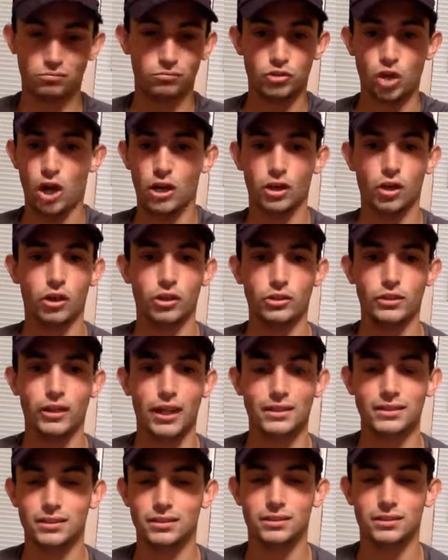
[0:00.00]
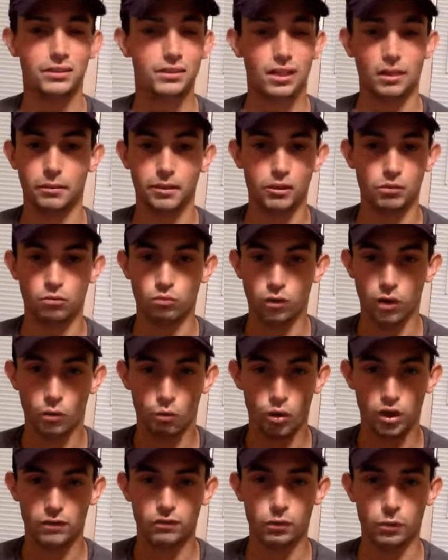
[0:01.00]
talking to all you guys. It's going to be a
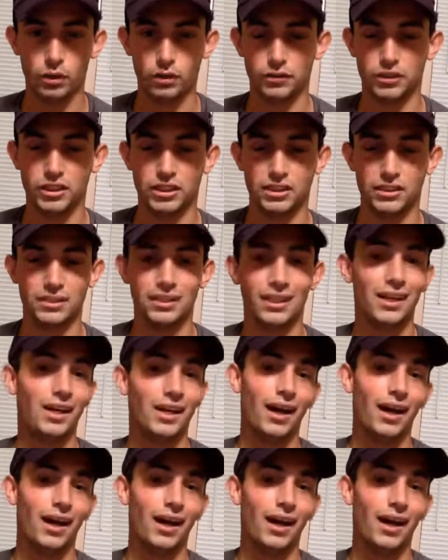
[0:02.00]
wonderful, wonderful season,